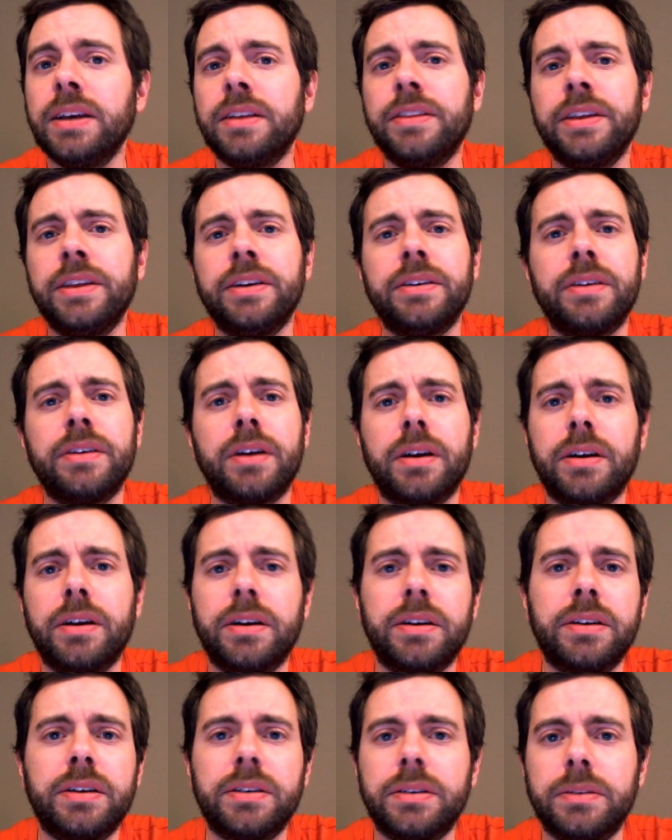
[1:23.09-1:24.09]
There
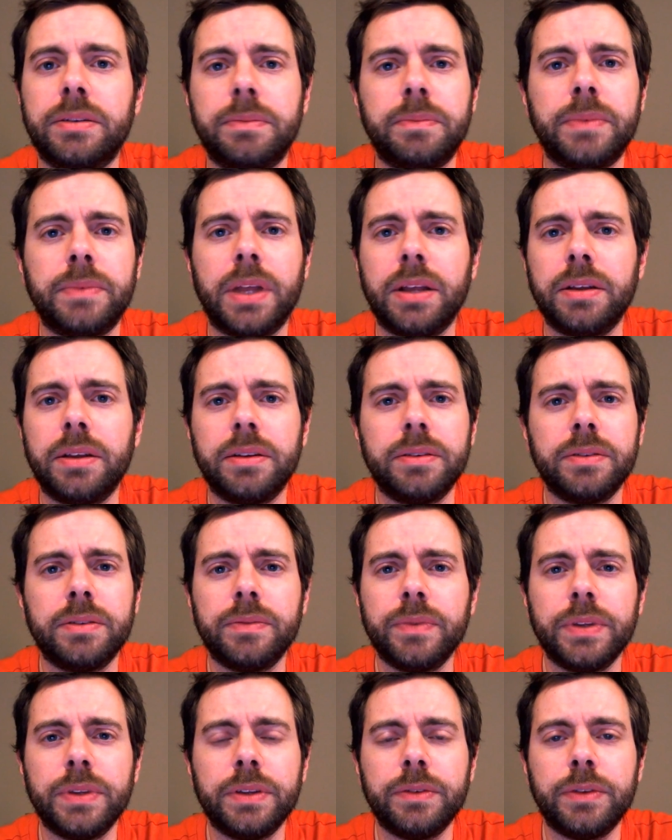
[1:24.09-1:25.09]
are
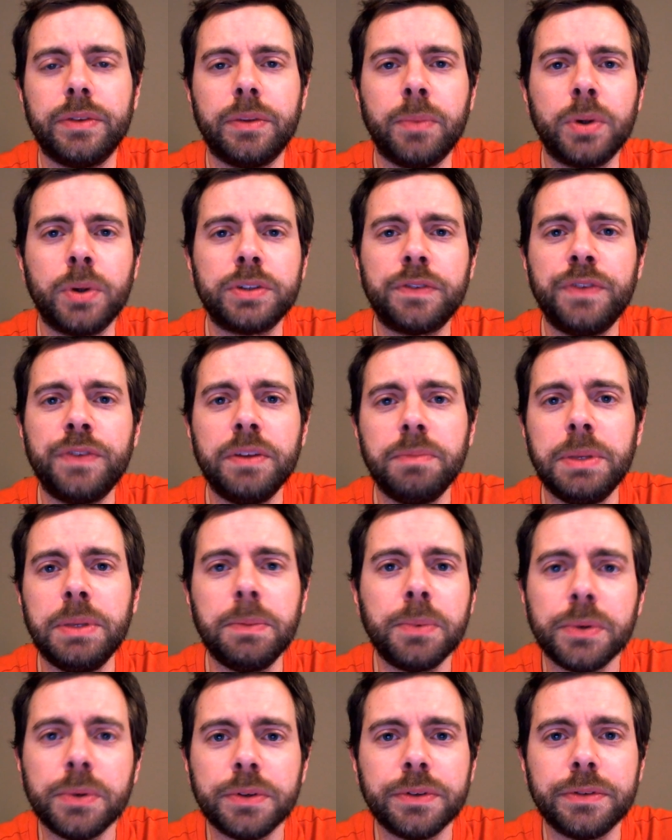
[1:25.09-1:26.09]
the most fit
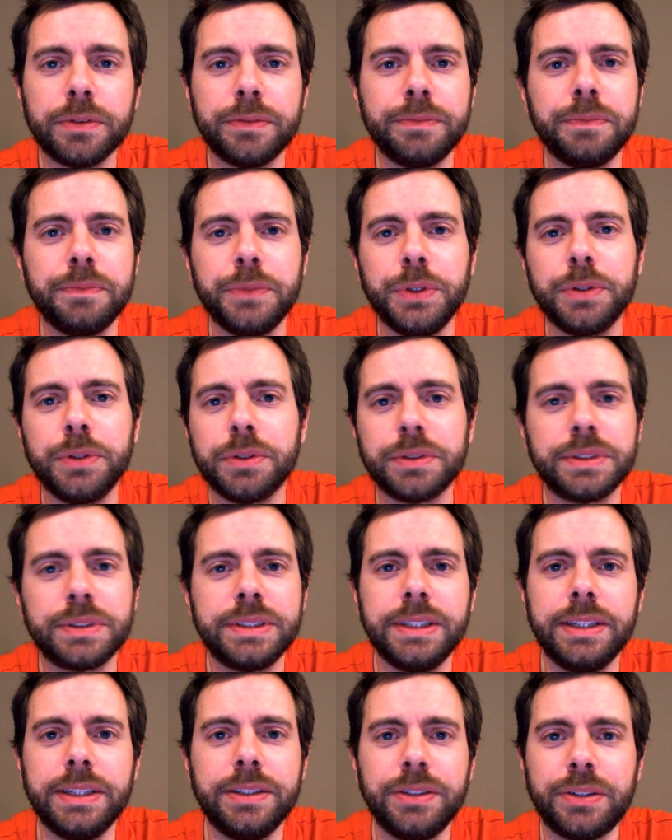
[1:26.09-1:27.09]
people you'll
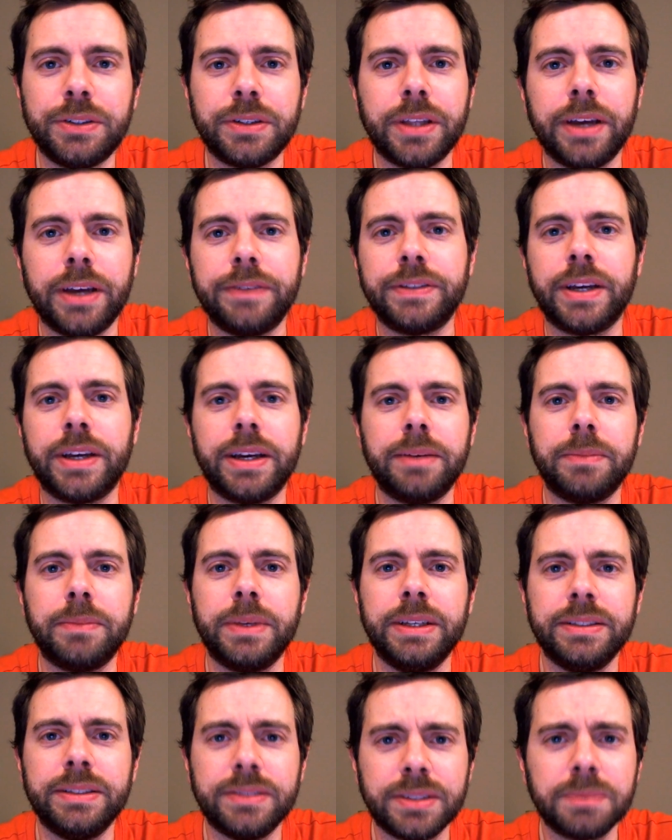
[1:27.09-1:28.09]
see in your lifetime,
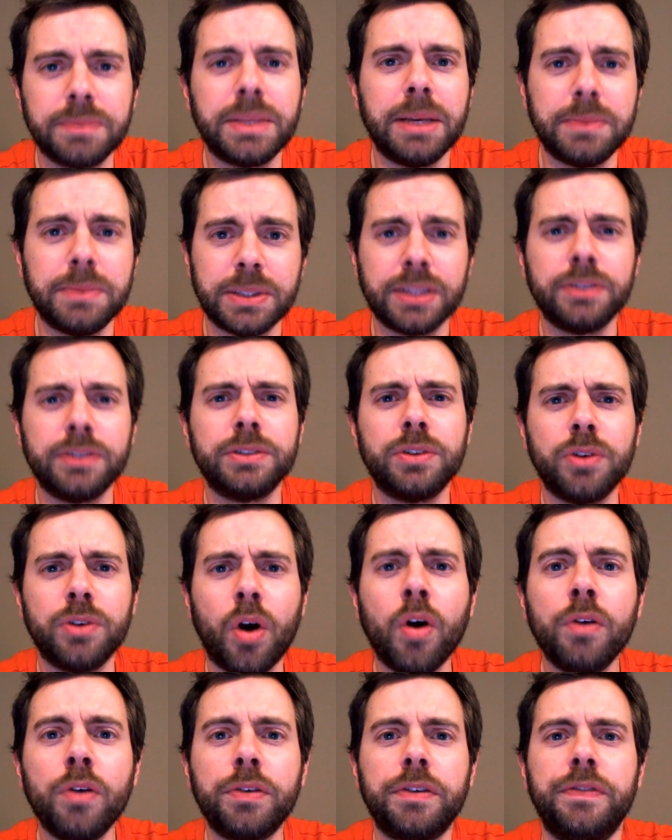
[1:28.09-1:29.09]
and sometimes a little
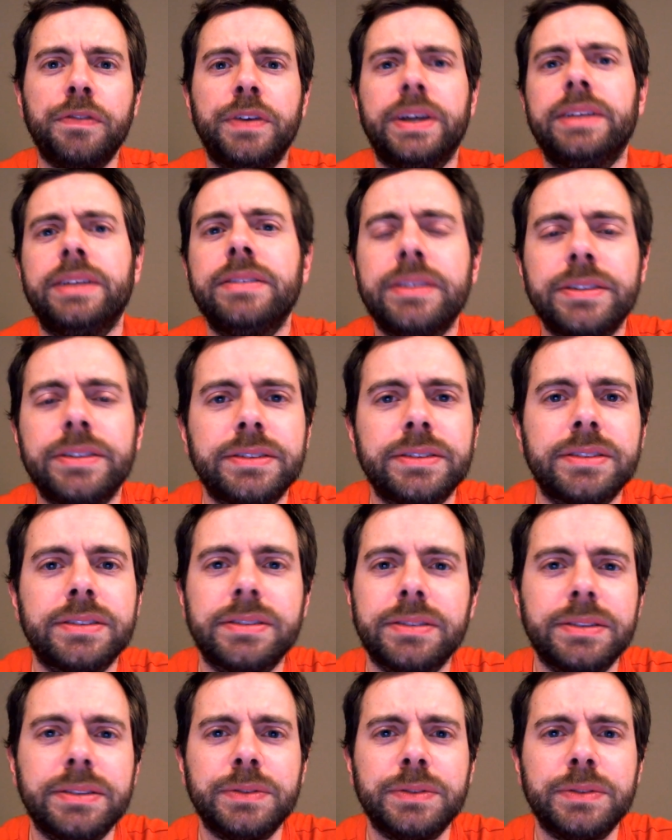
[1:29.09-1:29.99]
overfit. There's